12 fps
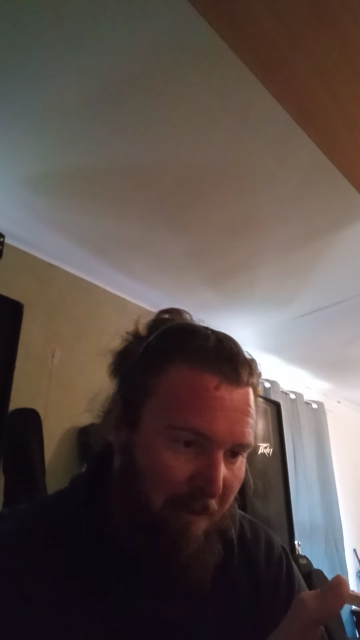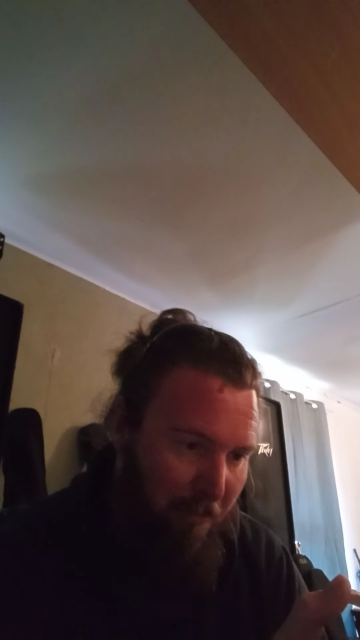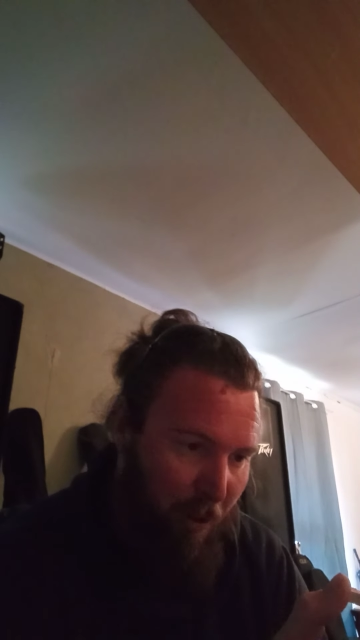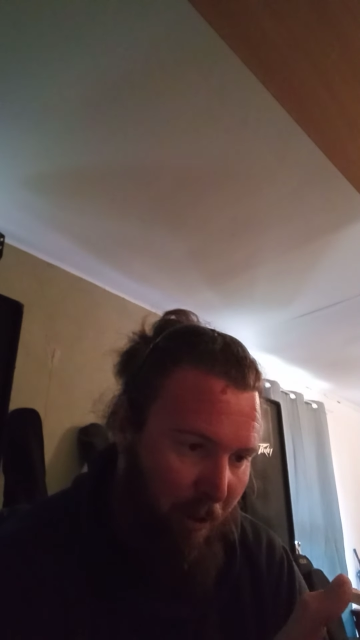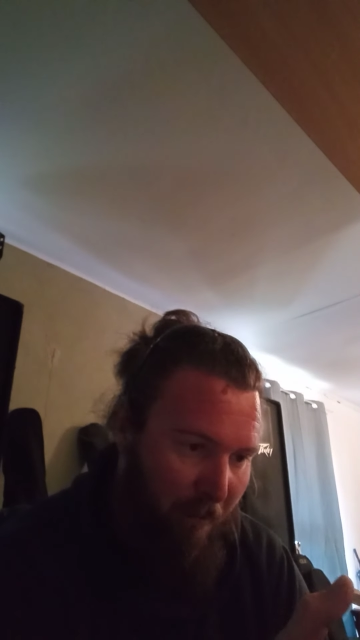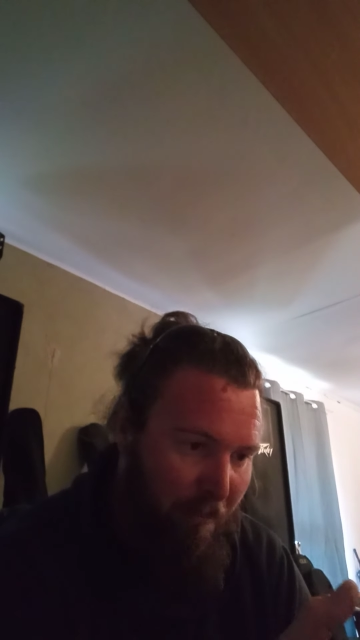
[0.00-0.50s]

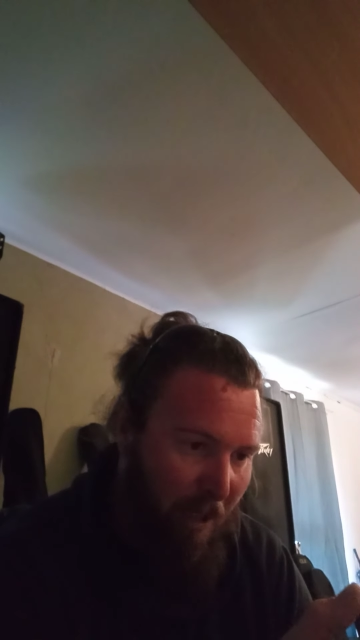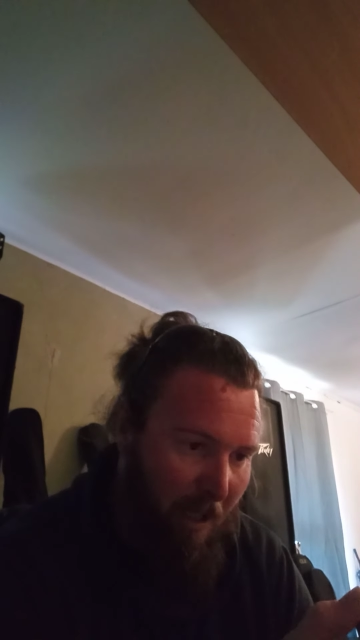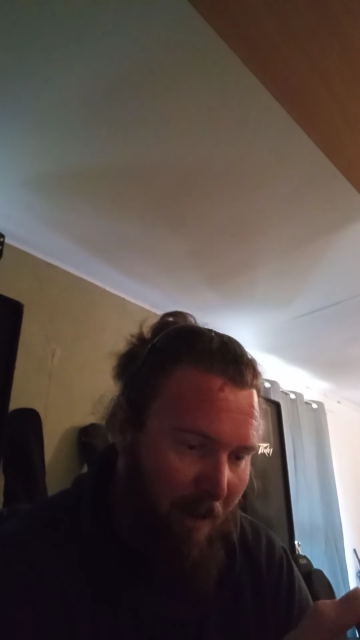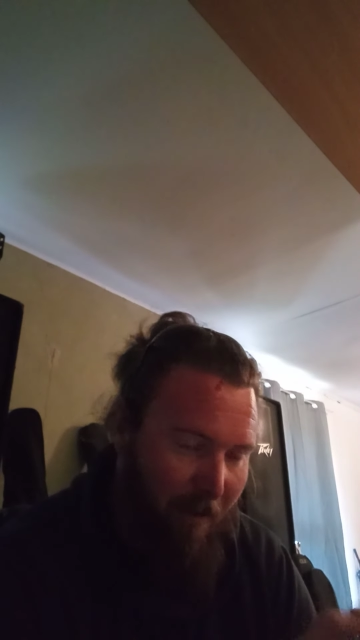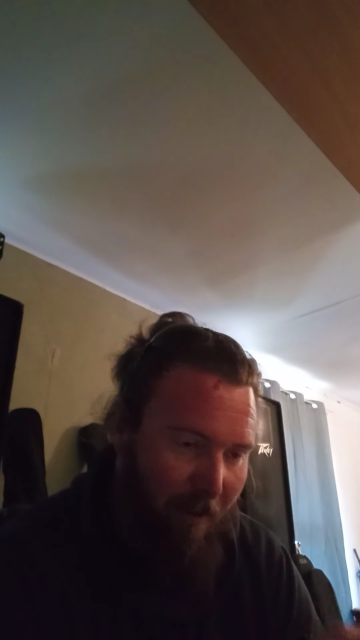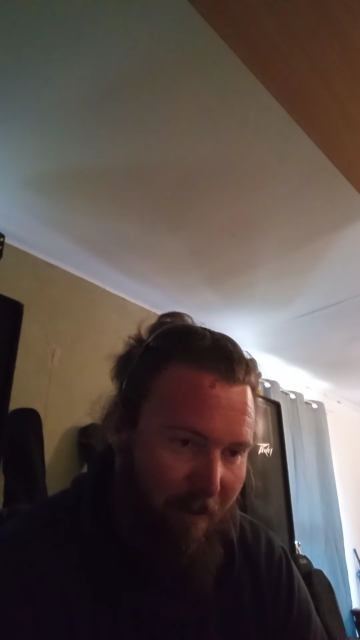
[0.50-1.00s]
put in
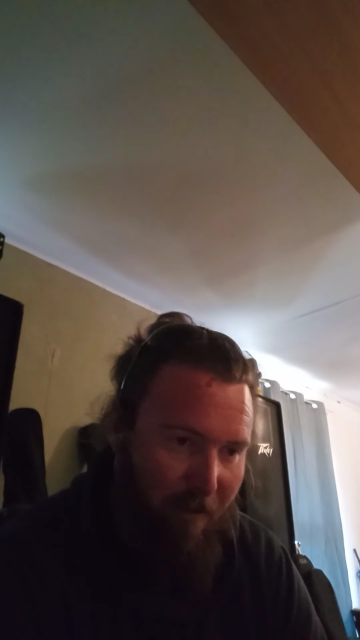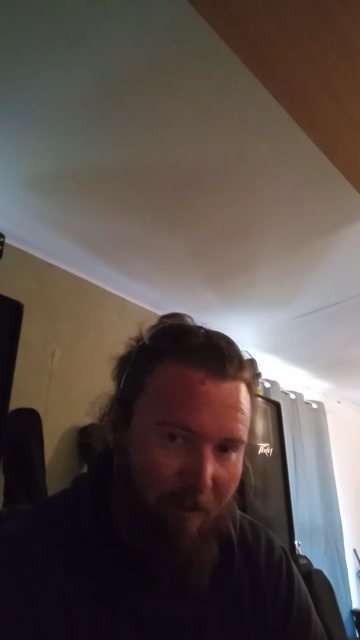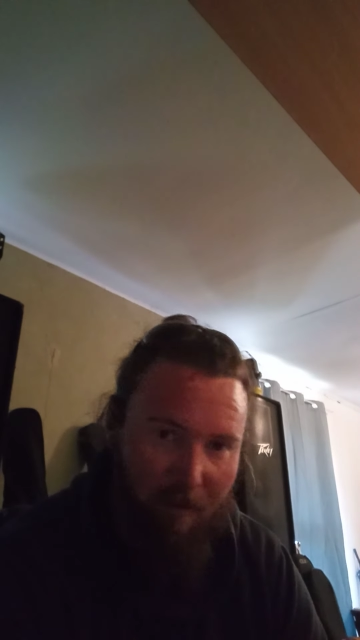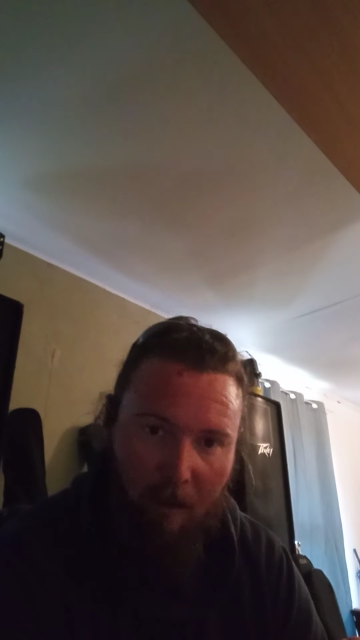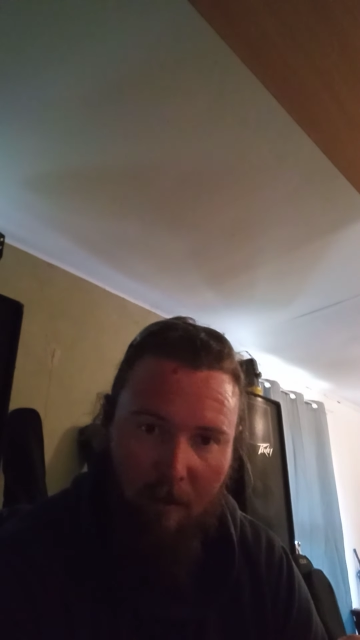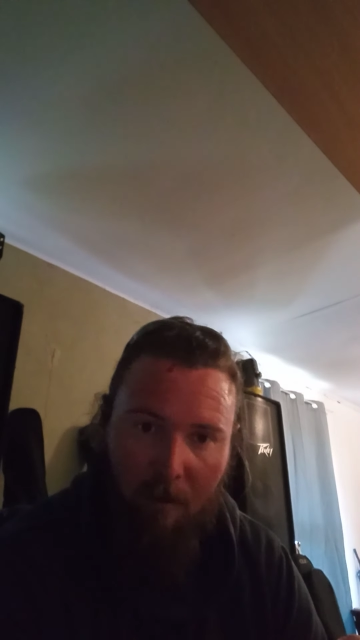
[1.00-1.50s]
PRS, and I
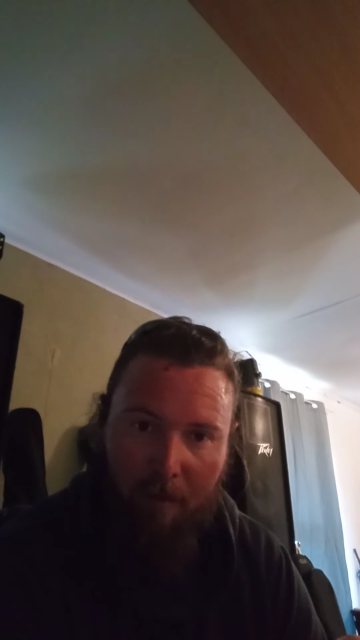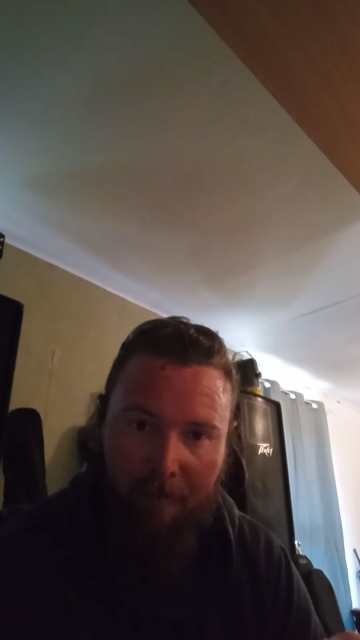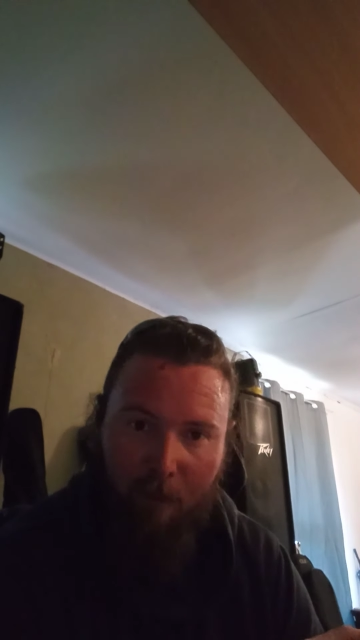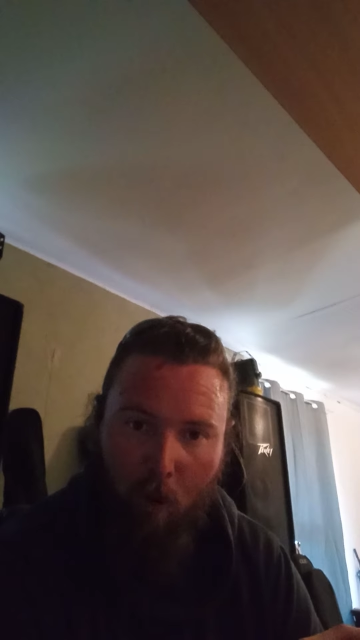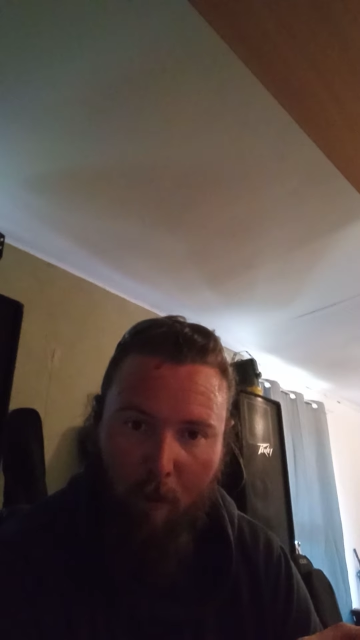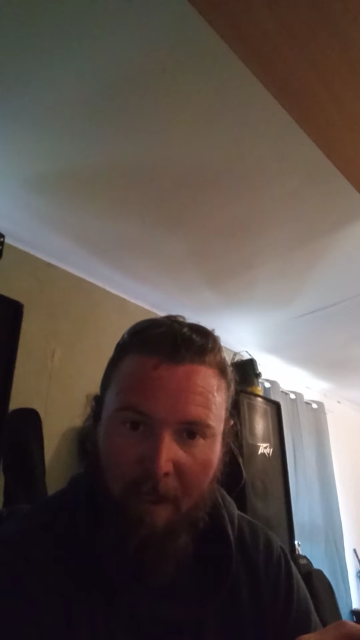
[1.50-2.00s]
was like, oh,
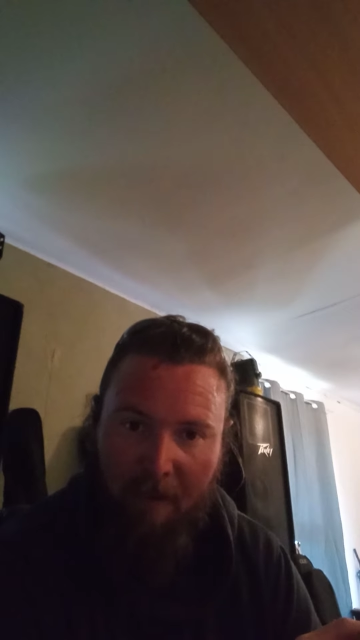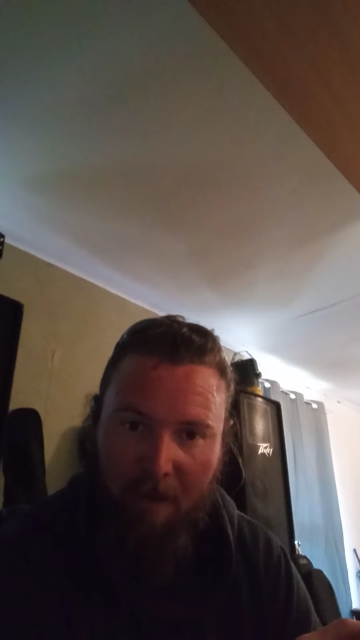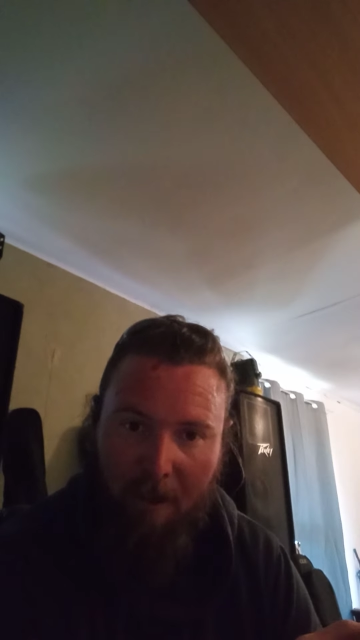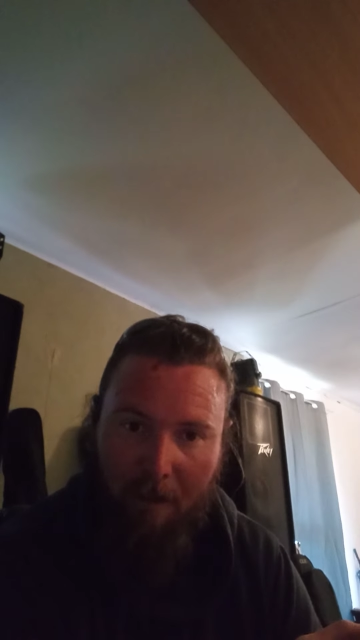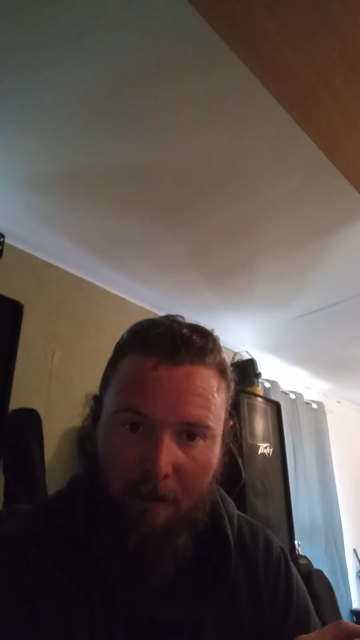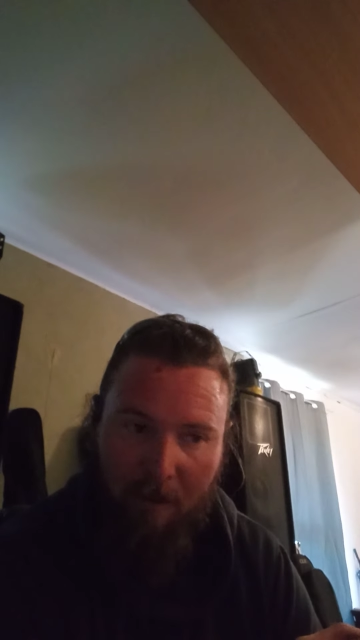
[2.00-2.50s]
4 minutes to
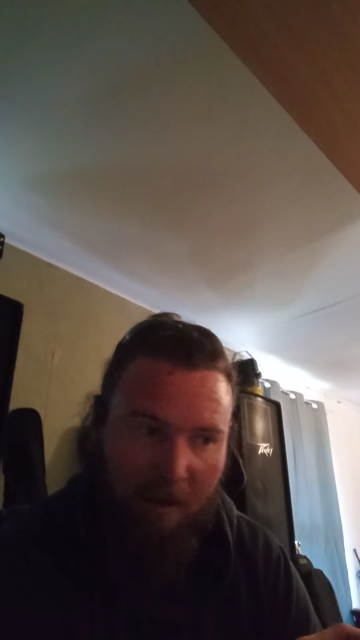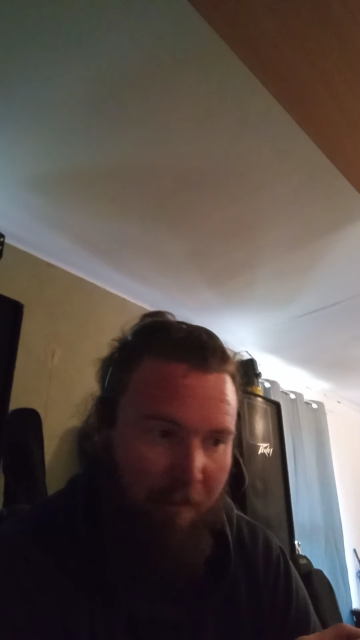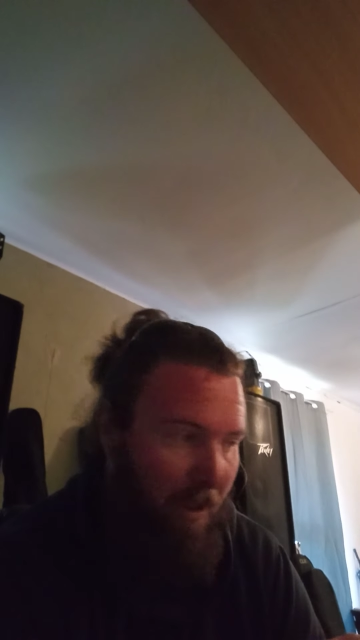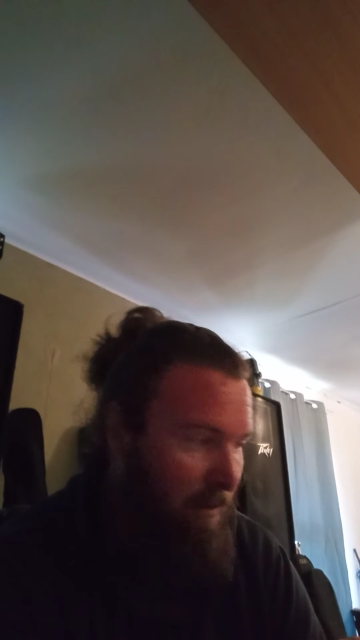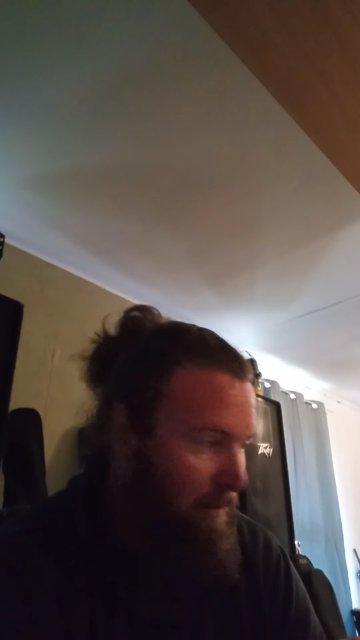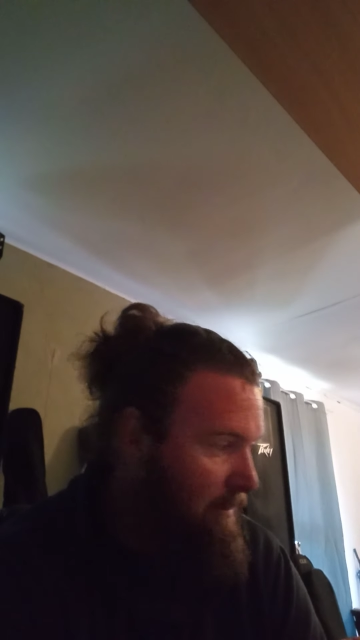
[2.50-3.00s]
go on this bid,